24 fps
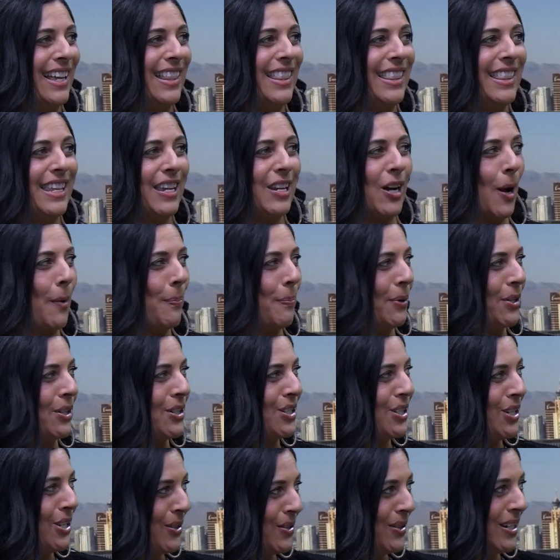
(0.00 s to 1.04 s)
the
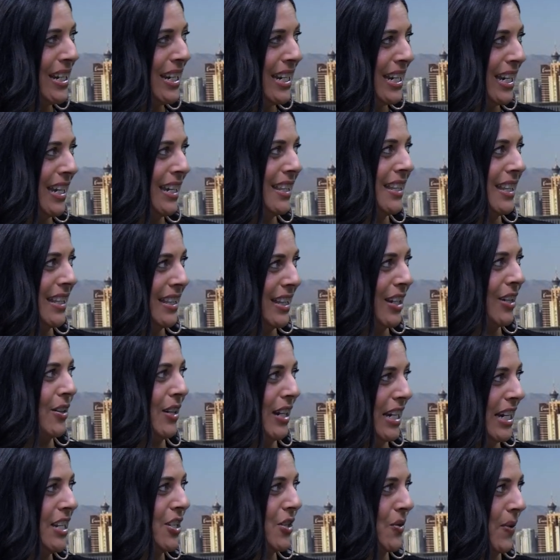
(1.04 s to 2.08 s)
opportunity that there
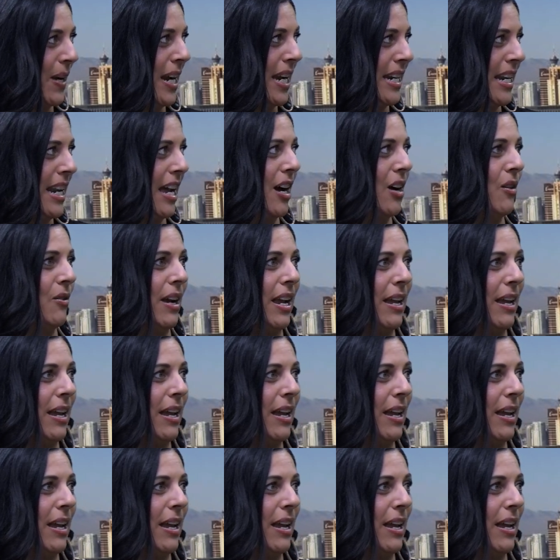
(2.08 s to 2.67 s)
is right now.